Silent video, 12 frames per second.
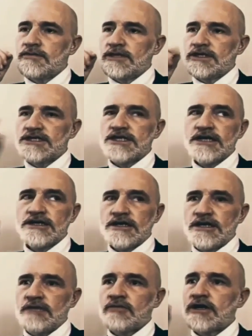They're just like
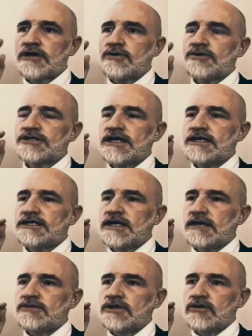the Imran Hussein
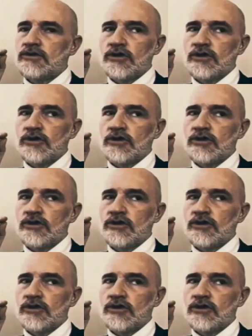types, you know,